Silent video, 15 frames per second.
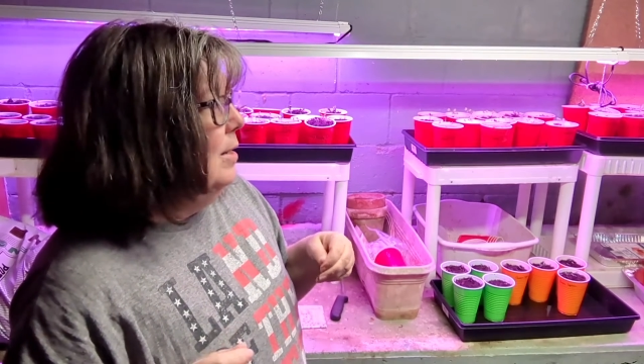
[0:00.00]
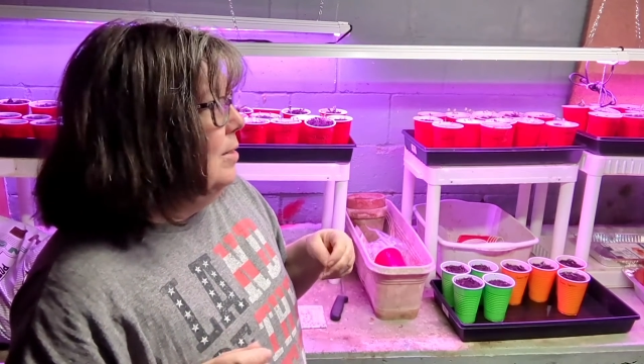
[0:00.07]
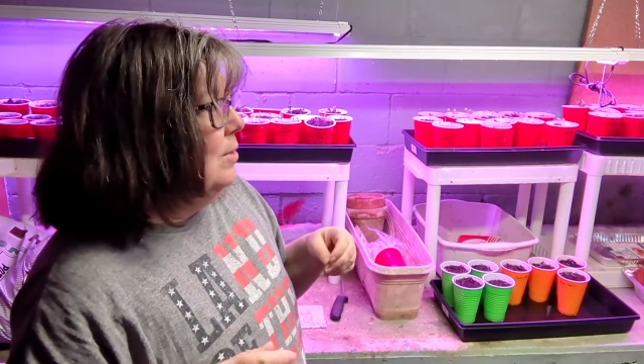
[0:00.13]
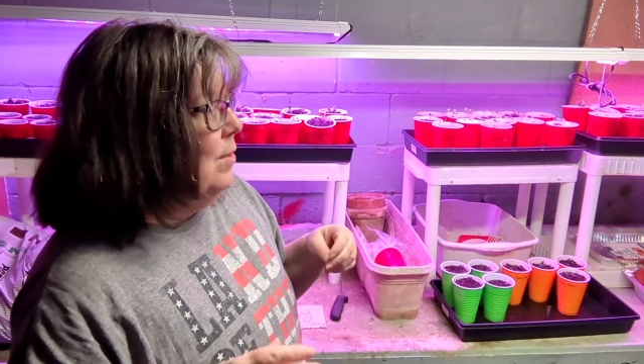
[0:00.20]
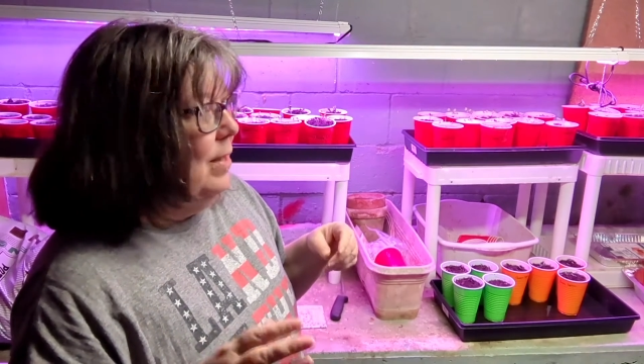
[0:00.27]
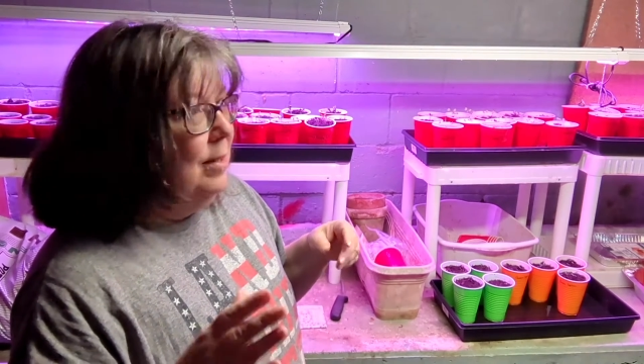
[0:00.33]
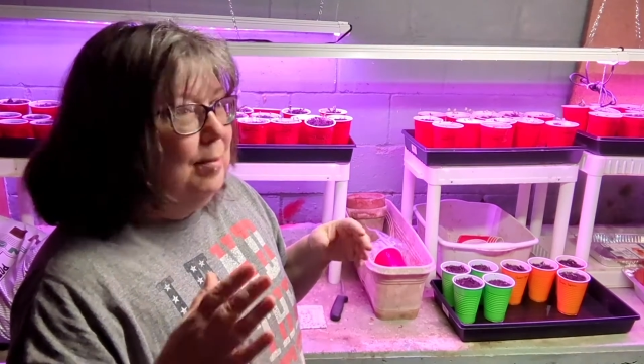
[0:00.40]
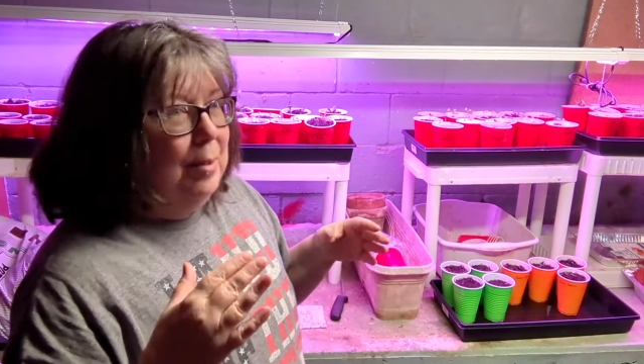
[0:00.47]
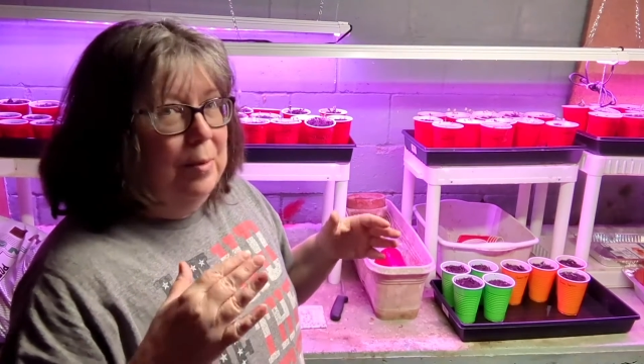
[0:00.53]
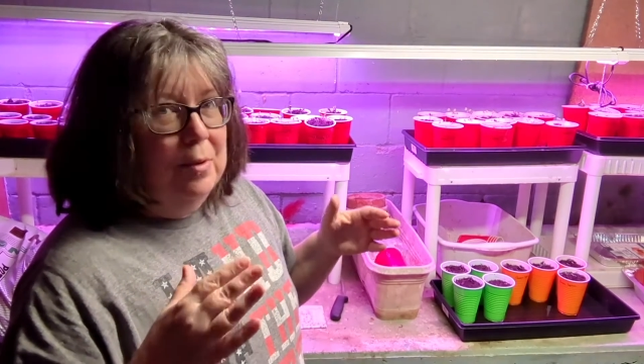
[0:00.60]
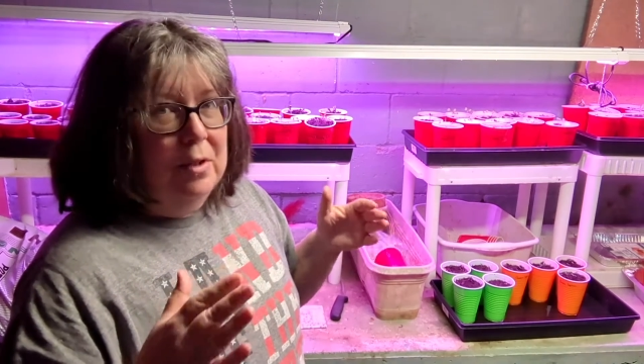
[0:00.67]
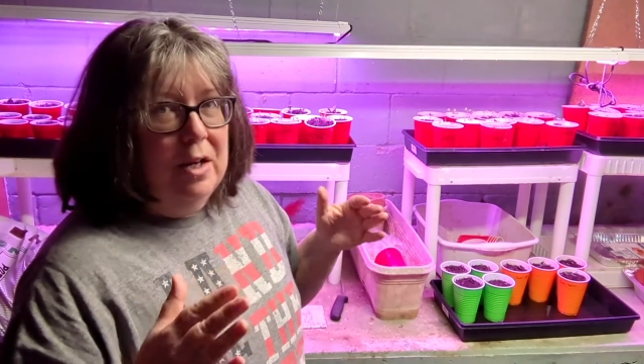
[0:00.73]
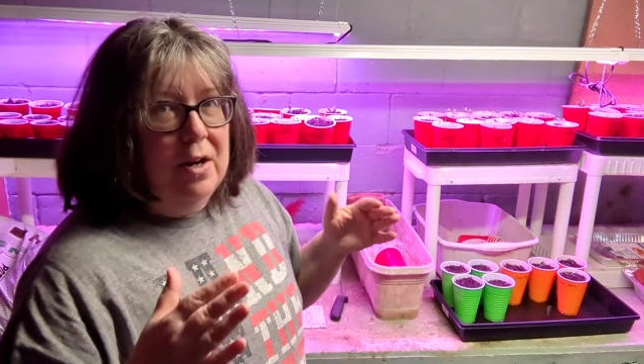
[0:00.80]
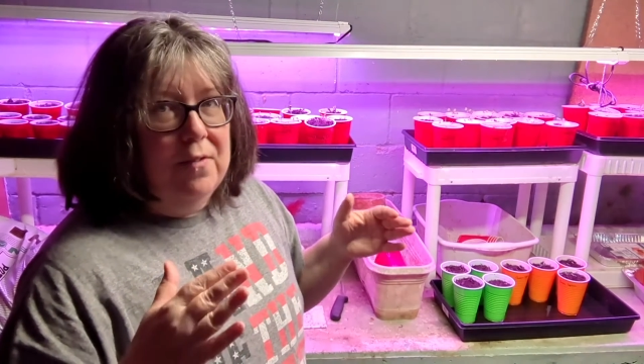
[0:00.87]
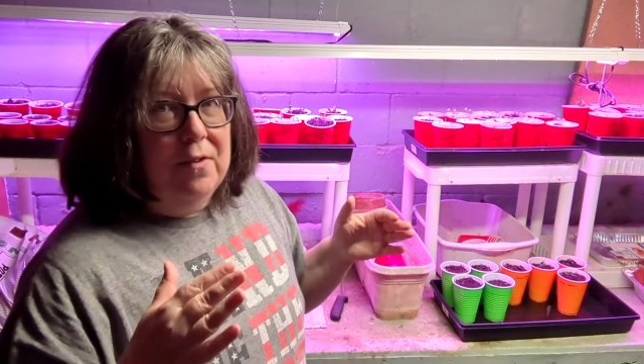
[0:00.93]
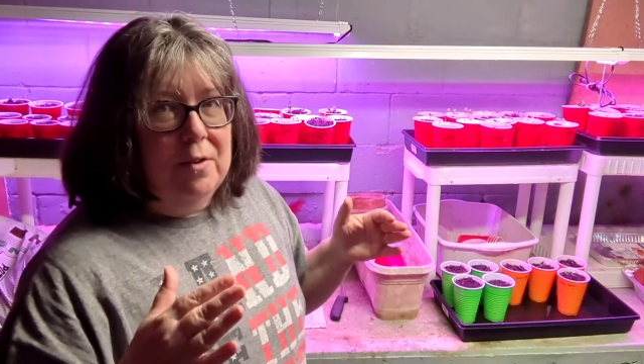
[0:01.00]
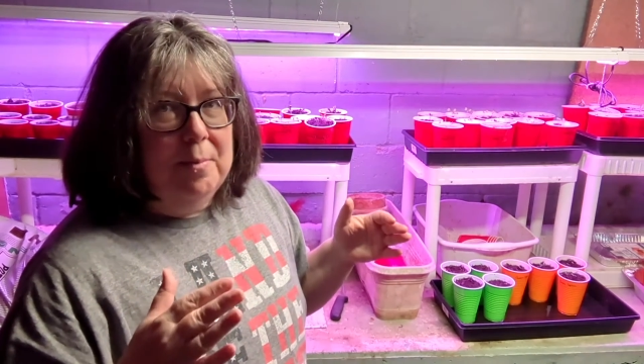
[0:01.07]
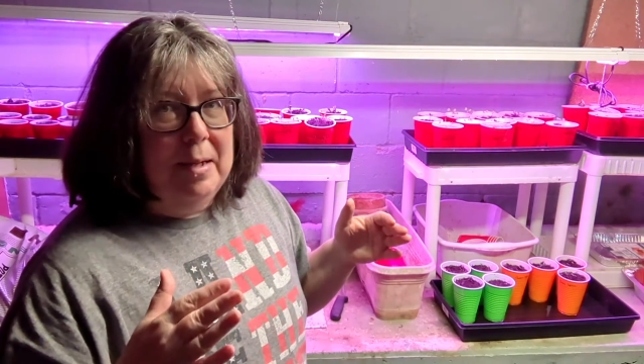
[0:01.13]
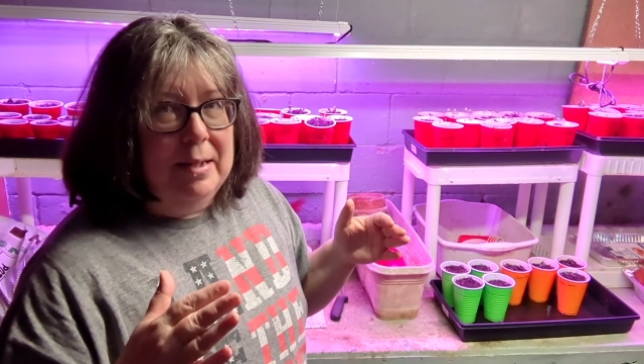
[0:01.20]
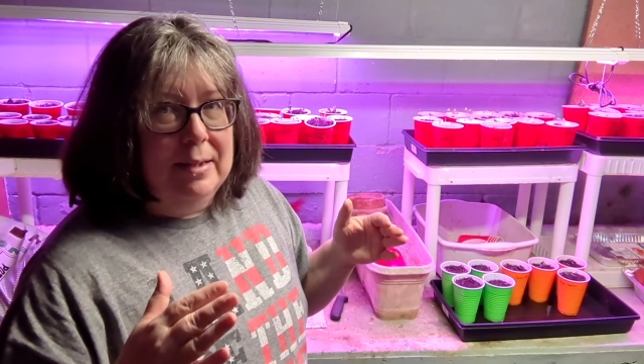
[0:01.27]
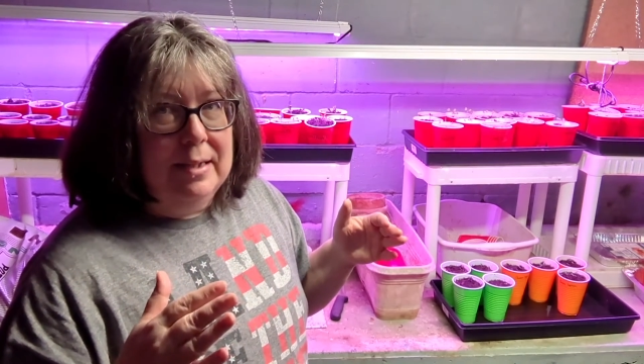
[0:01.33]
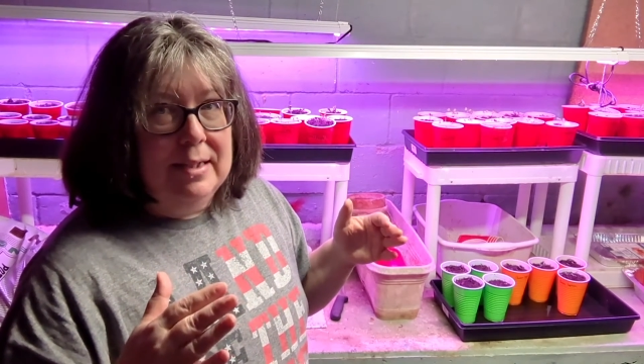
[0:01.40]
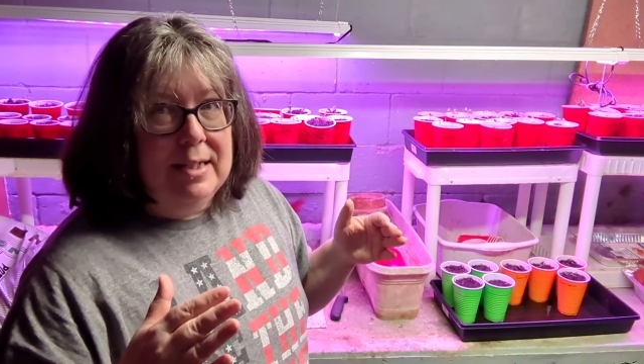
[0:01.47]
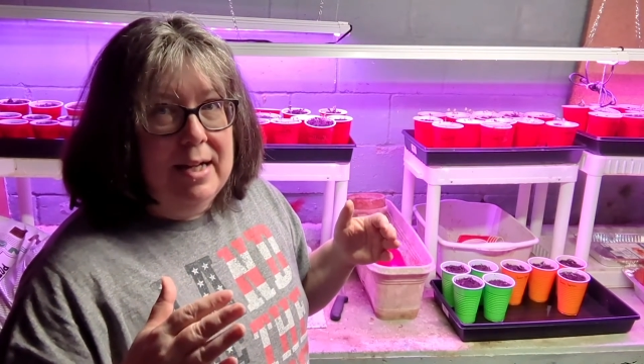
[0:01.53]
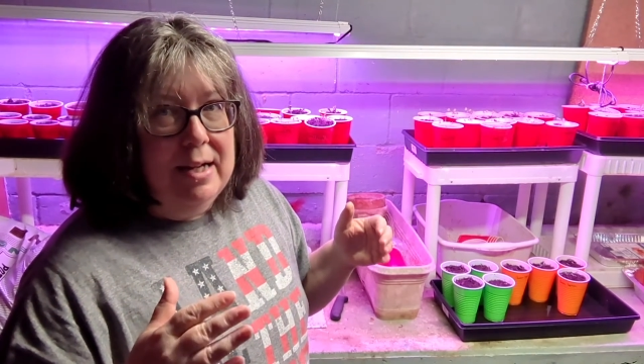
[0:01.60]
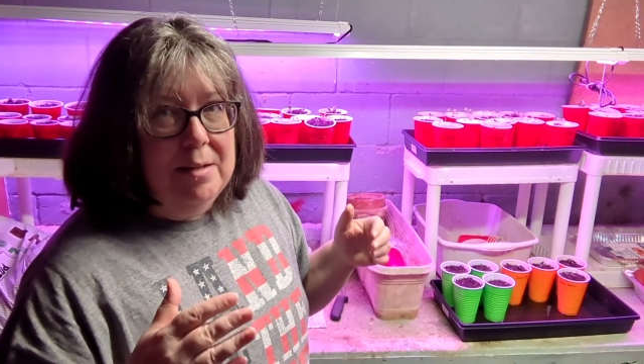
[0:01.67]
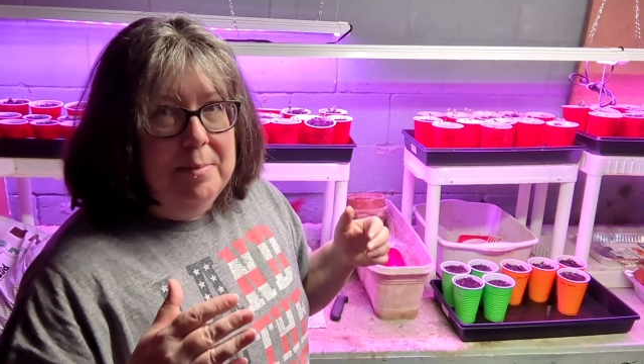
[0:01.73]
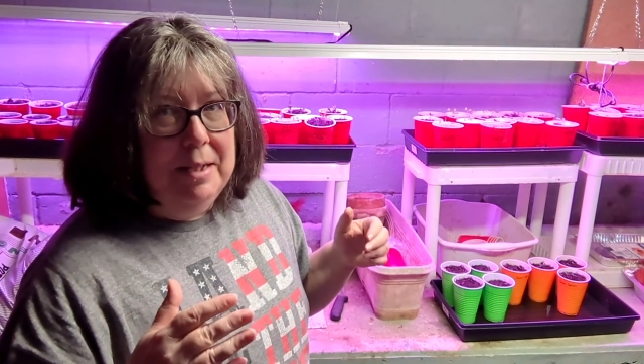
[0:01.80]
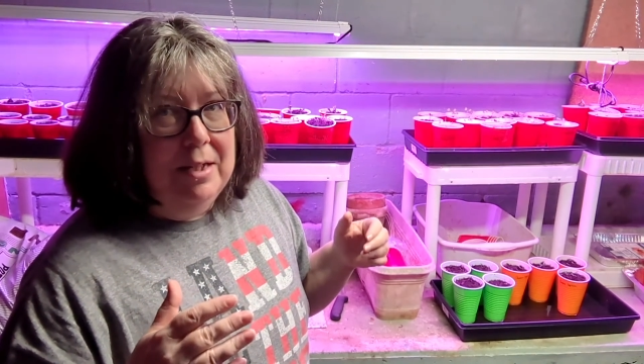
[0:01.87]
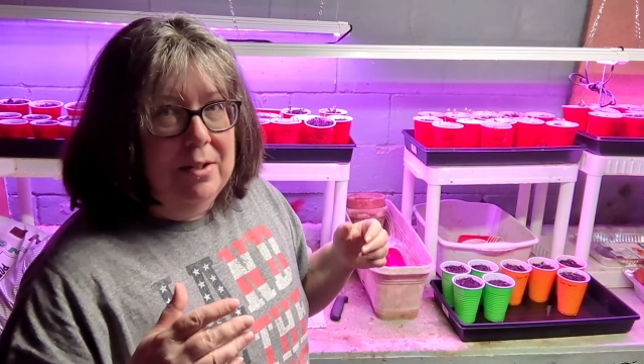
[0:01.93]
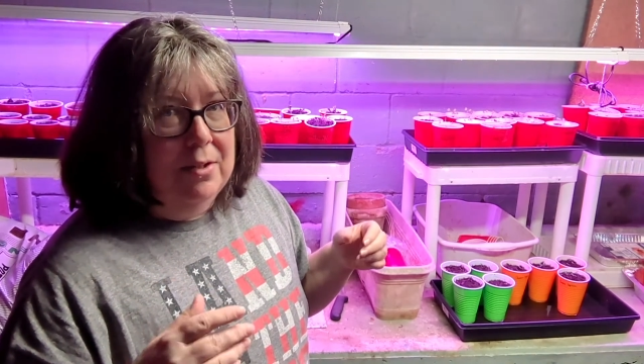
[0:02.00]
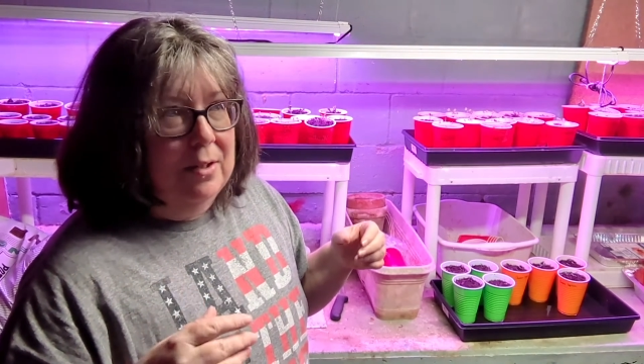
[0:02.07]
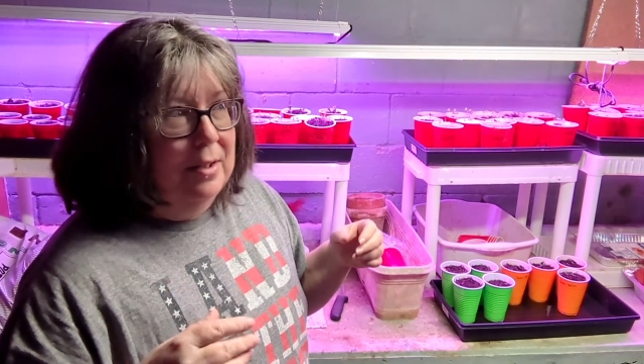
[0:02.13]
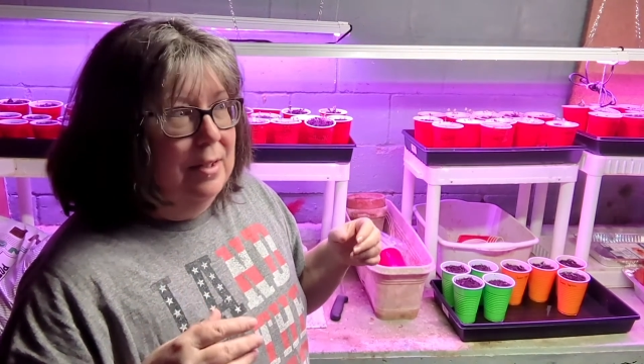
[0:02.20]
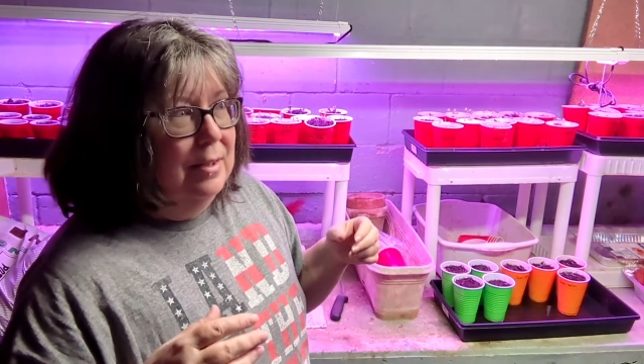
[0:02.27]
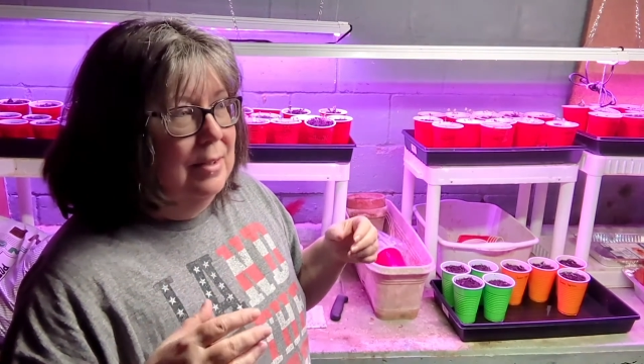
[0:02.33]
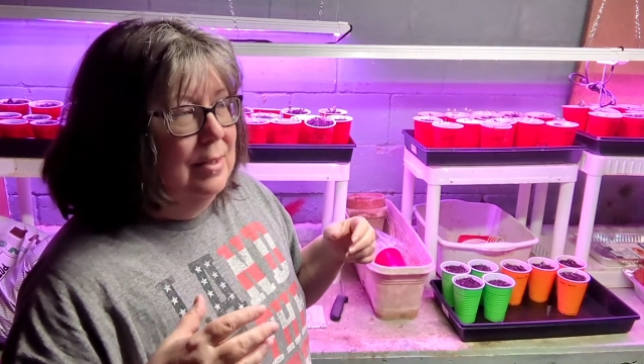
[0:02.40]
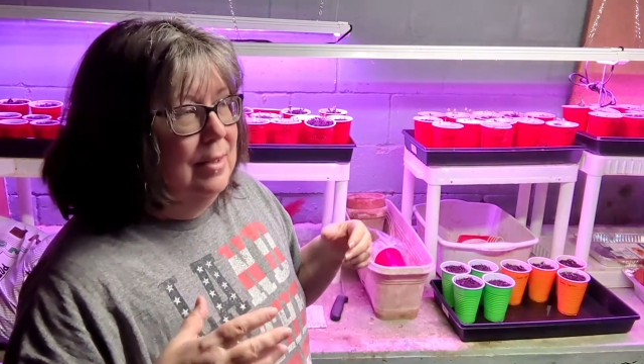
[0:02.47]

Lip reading: So I have to be real careful about the timing on it,